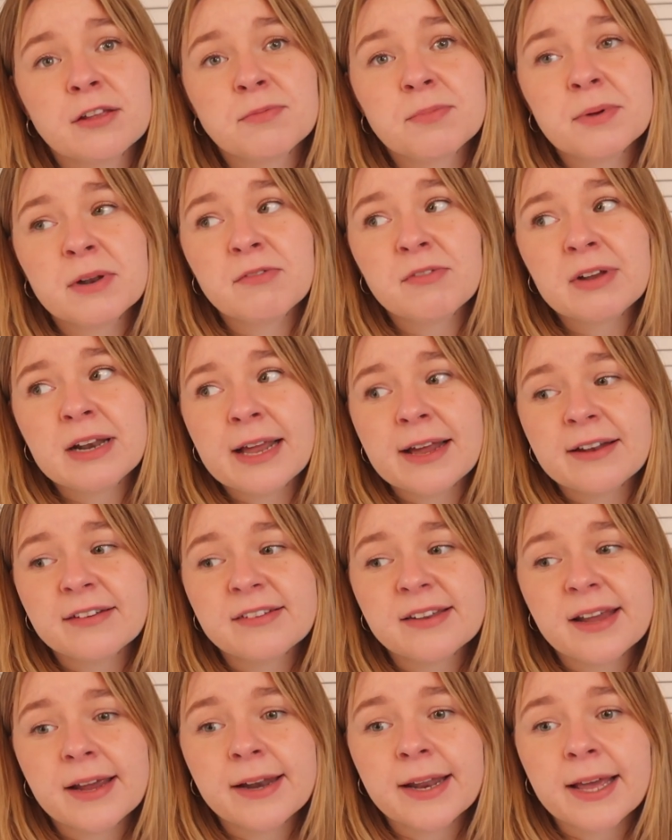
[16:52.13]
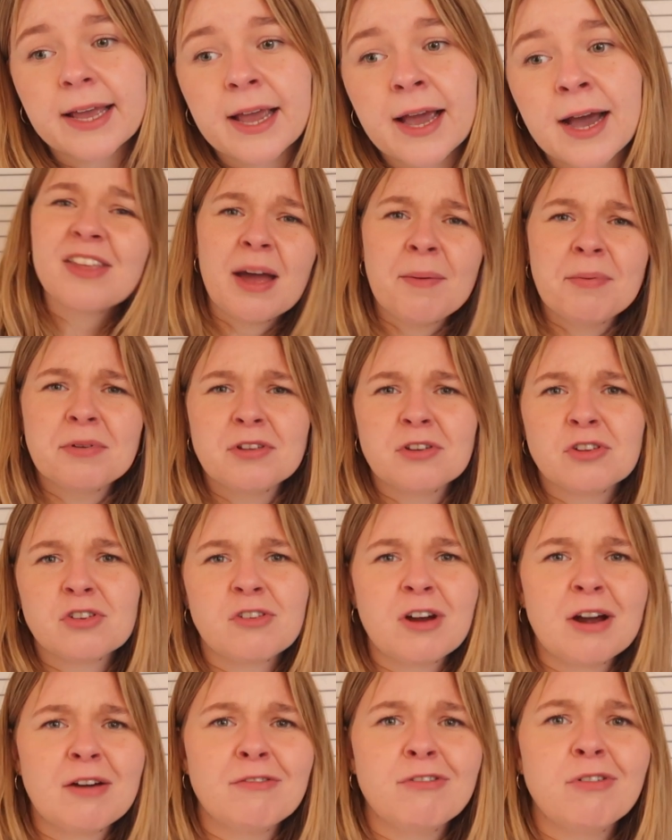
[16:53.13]
It's been really entertaining. The episodes
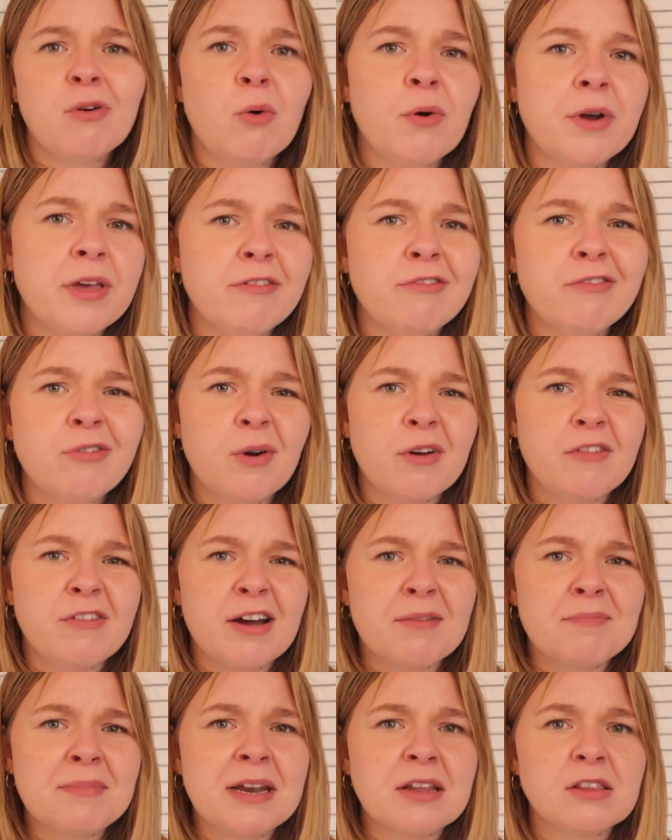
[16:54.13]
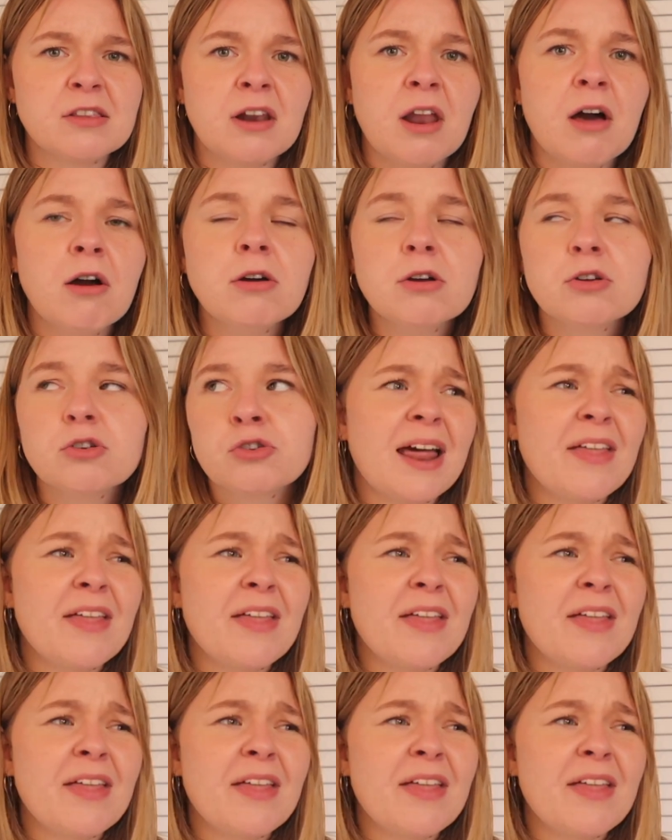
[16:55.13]
are around 40-45 minutes long.